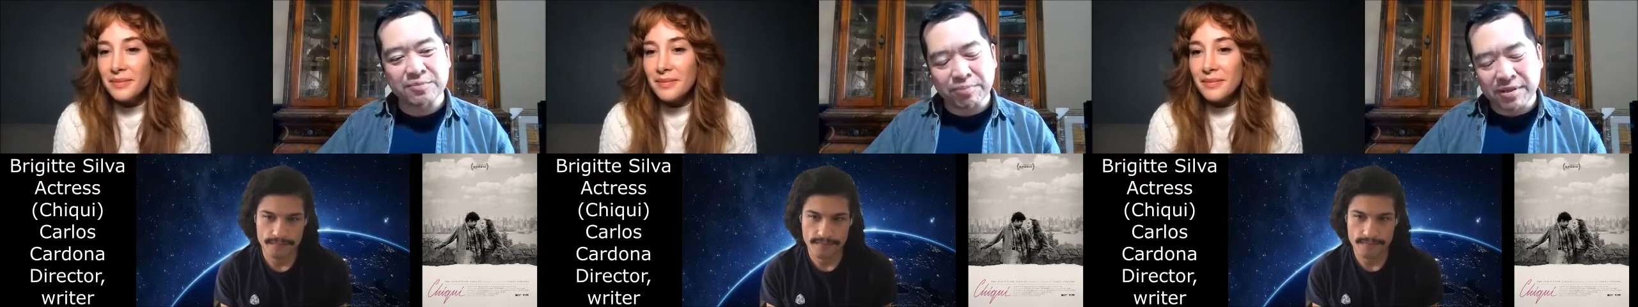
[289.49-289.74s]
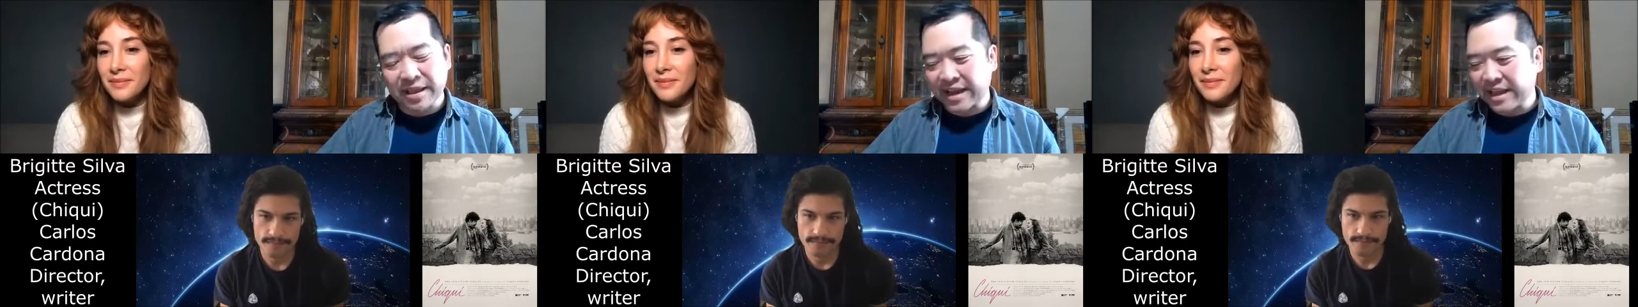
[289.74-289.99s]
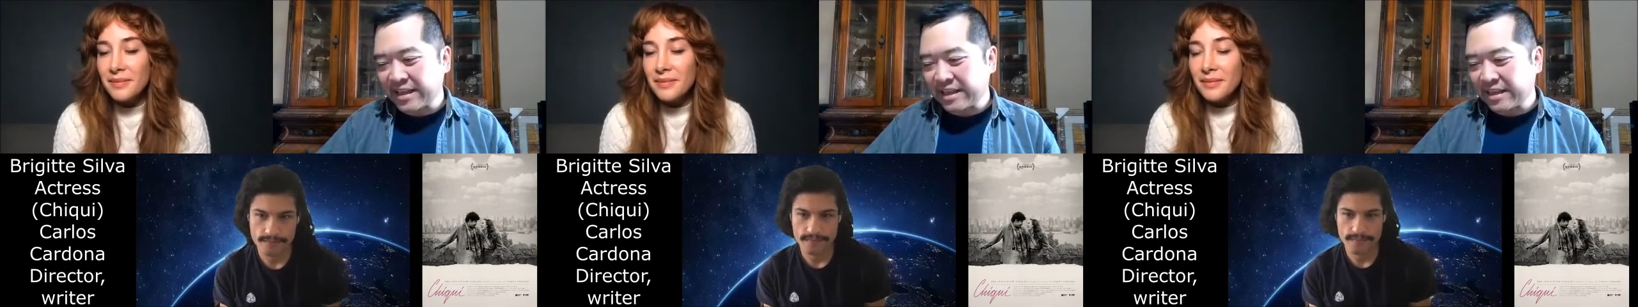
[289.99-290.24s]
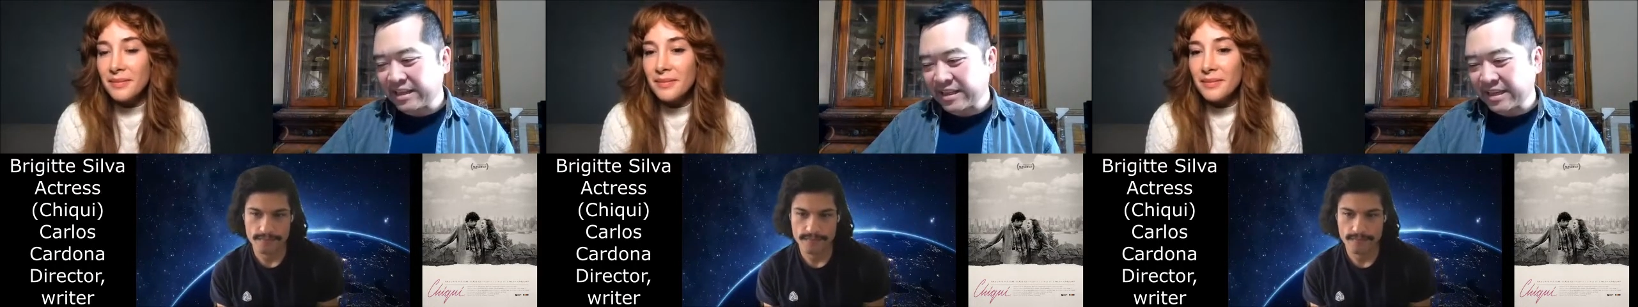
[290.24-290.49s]
Speaker 1: to
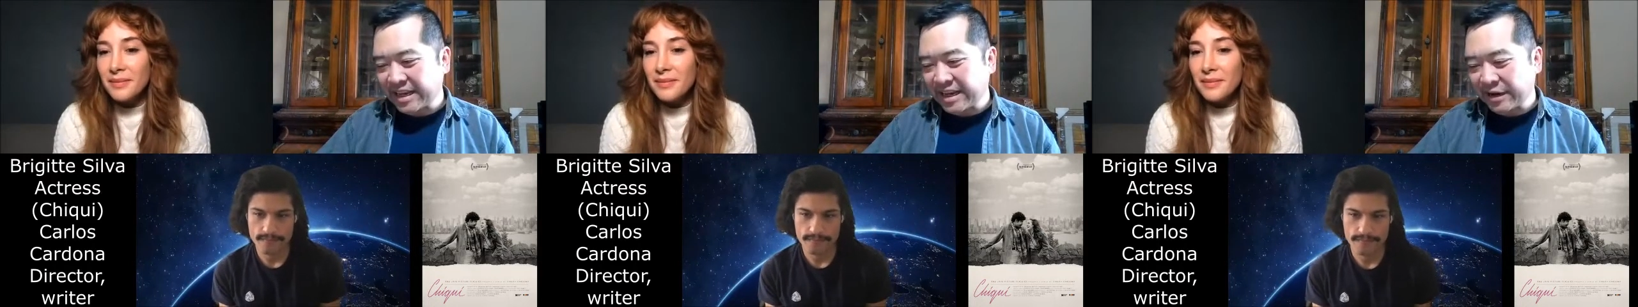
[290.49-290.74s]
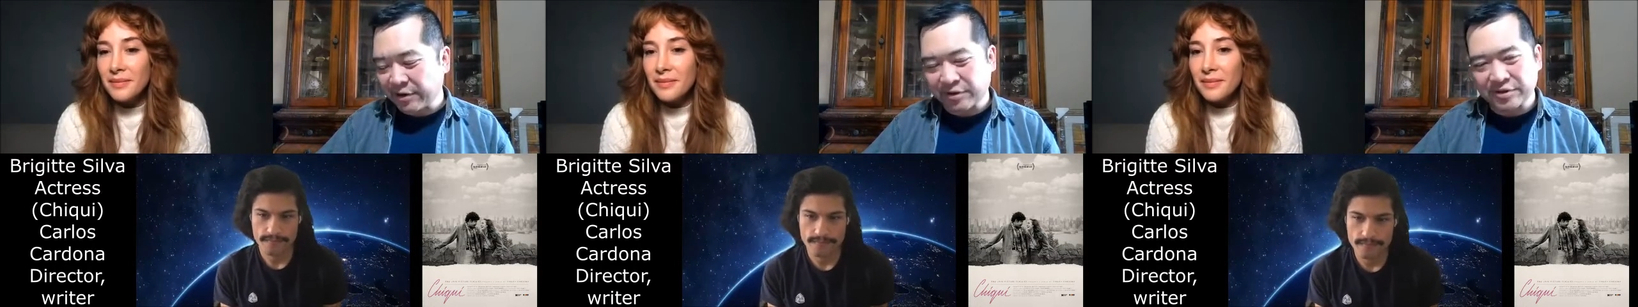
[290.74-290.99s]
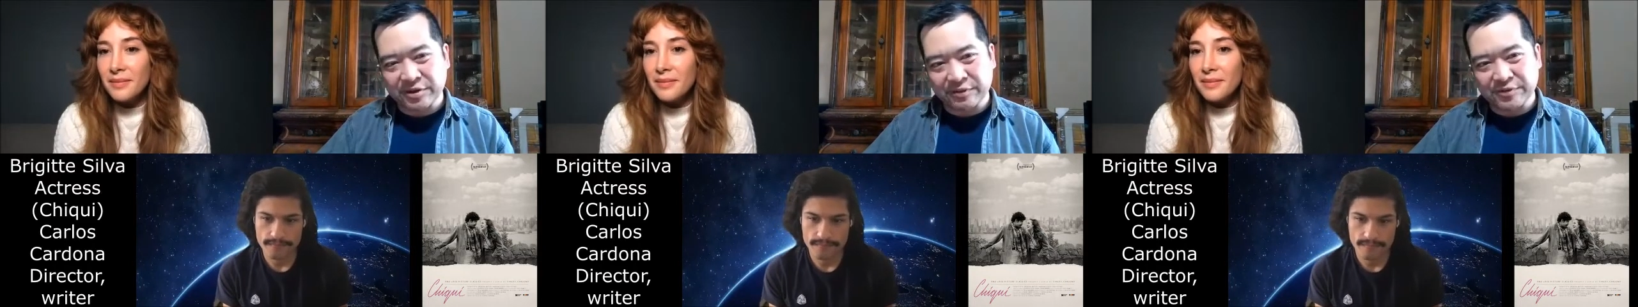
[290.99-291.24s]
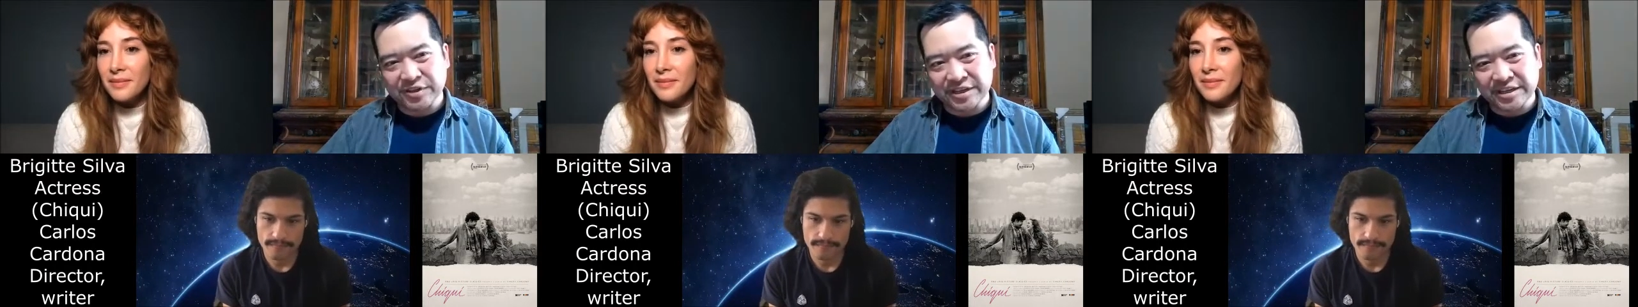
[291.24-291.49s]
play the character
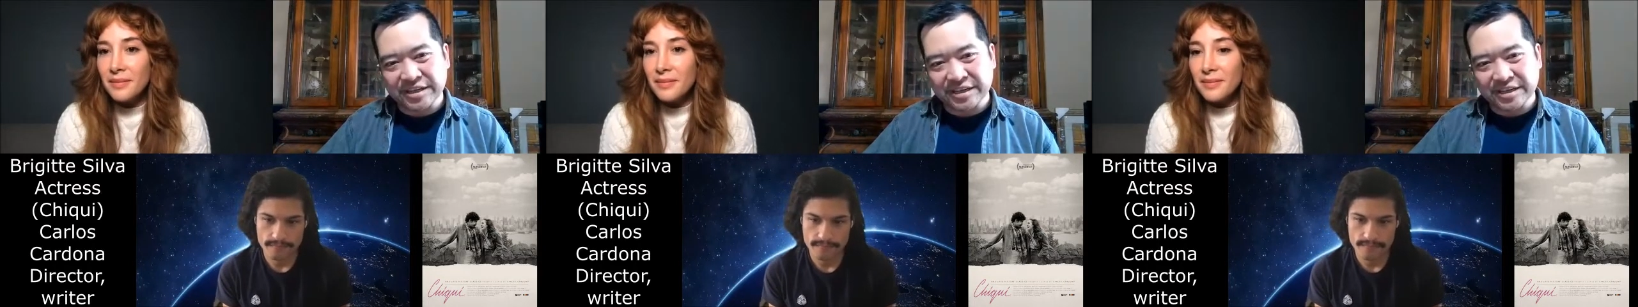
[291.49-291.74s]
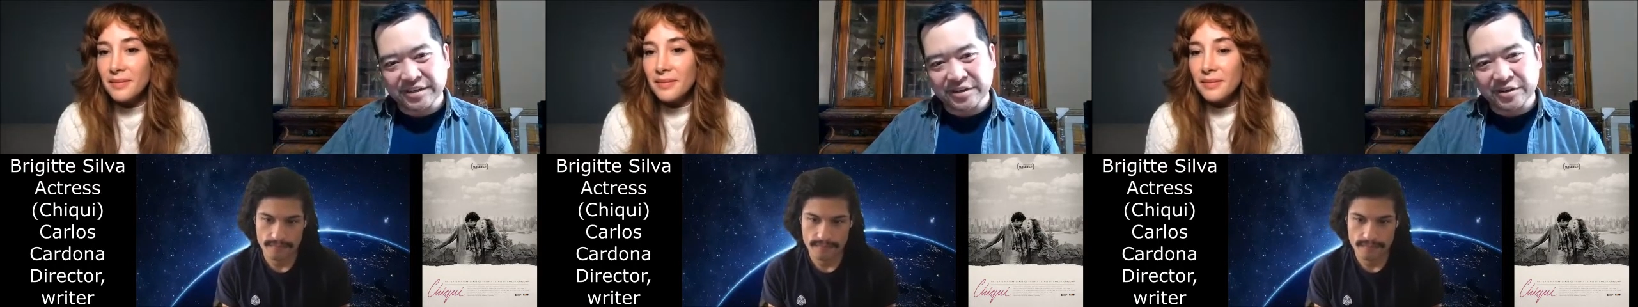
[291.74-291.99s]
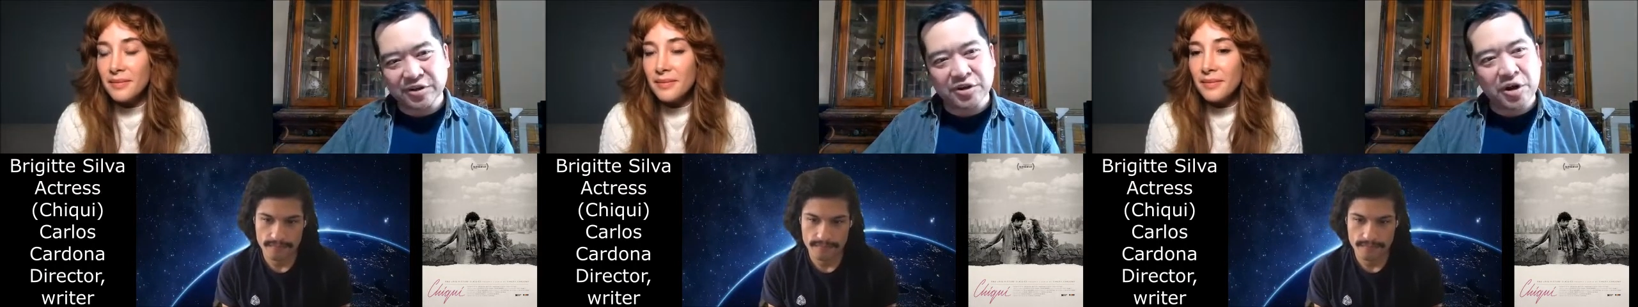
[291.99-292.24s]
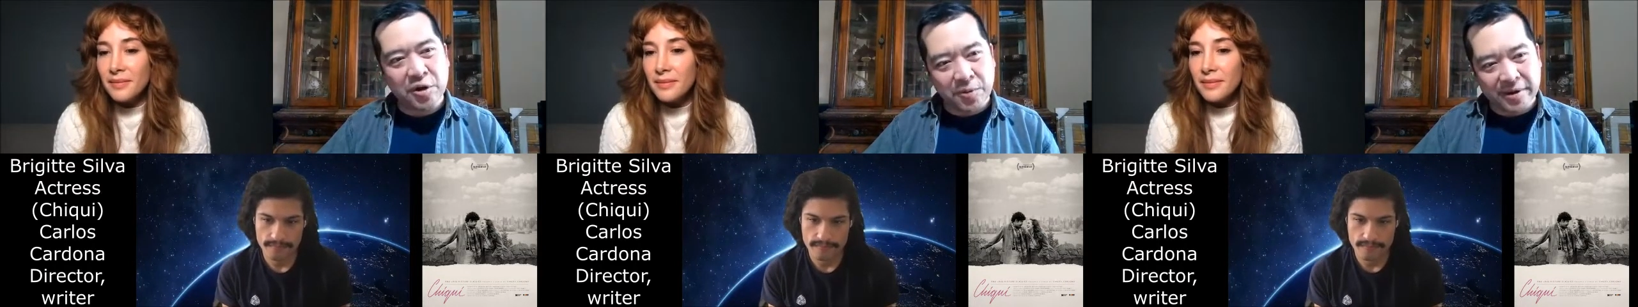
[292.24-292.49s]
of Chiqui,
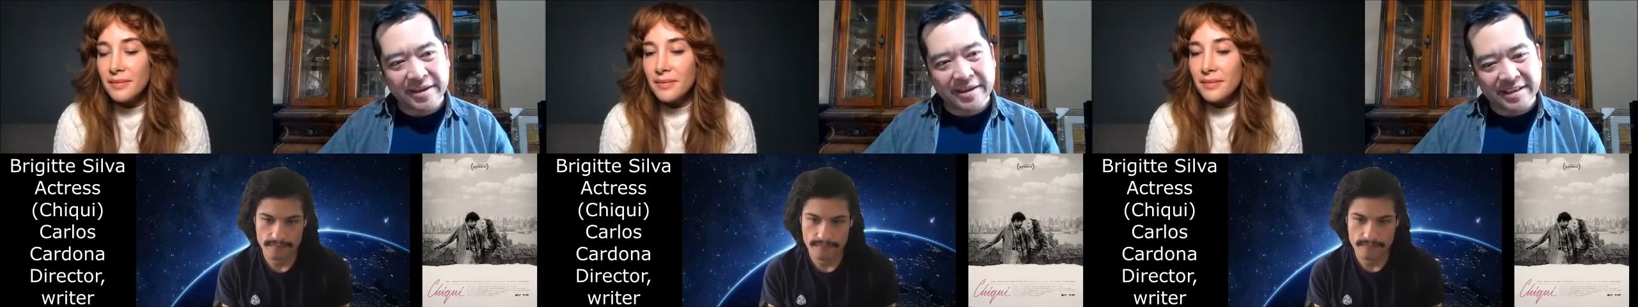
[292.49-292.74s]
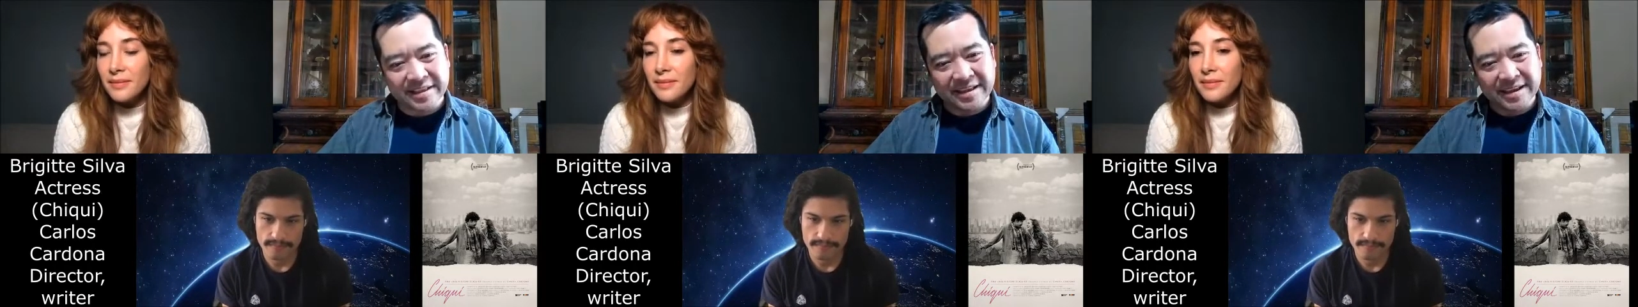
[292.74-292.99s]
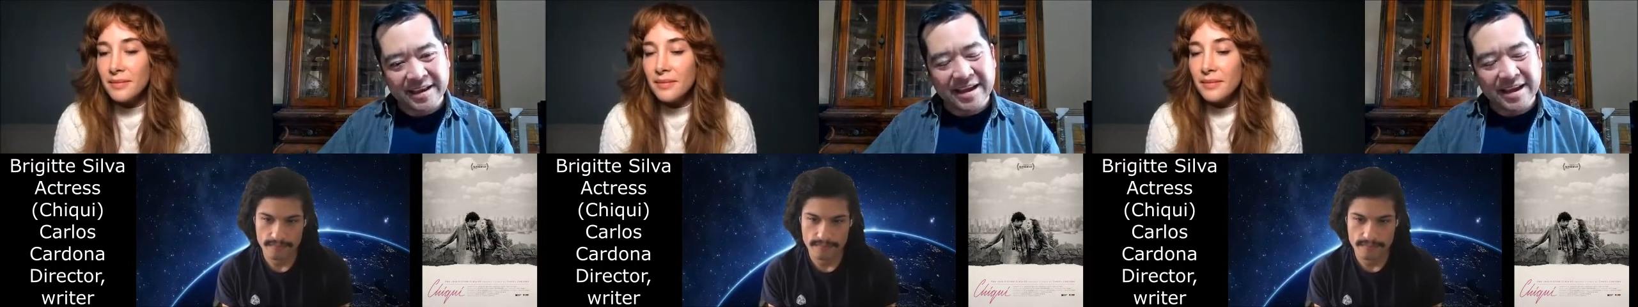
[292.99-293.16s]
knowing